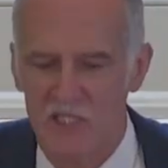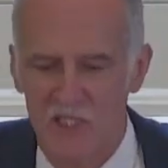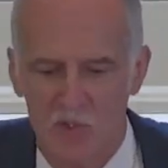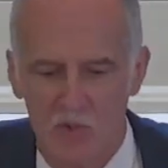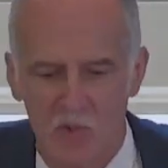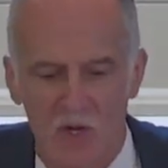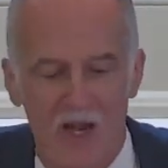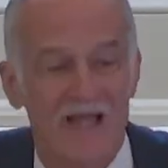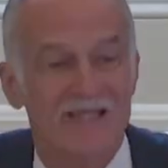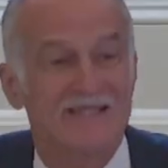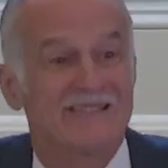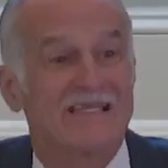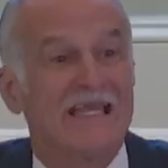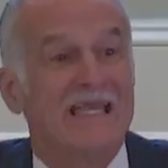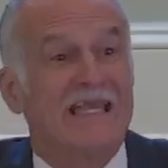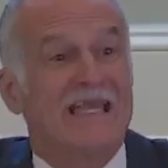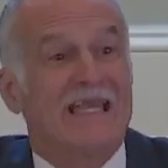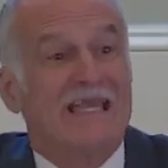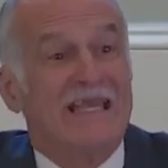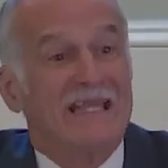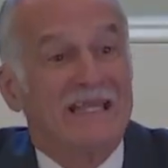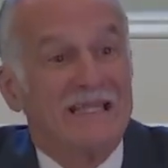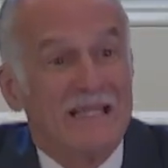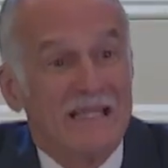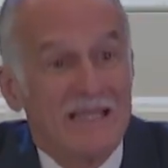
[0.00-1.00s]
to see Christ.
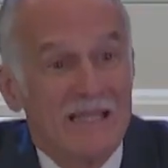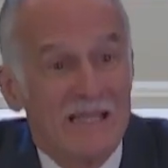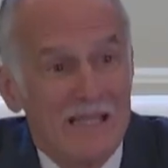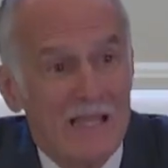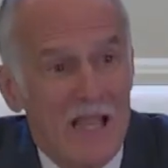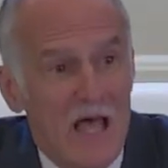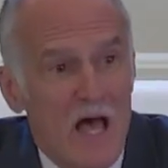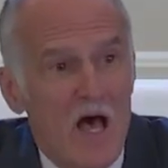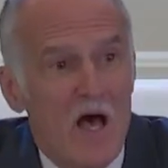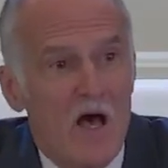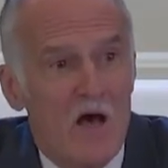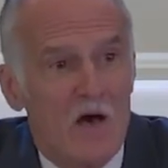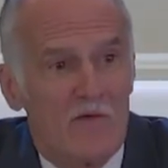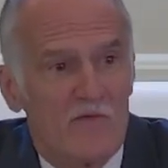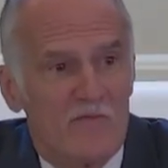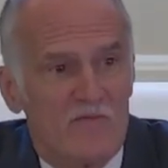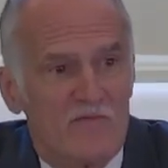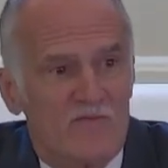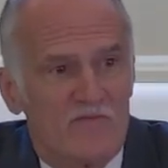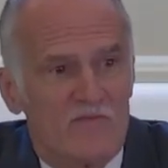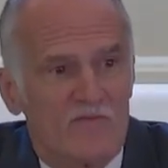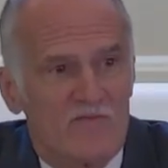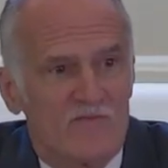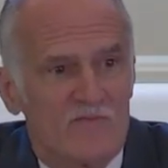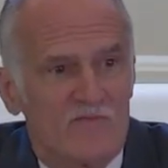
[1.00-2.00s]
In
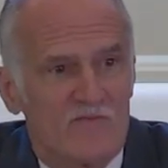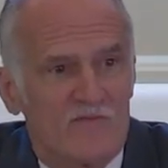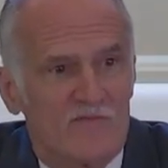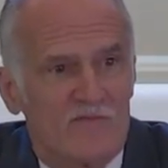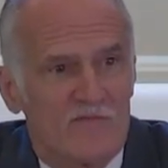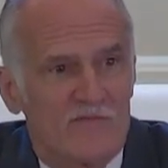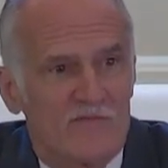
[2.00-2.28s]
love,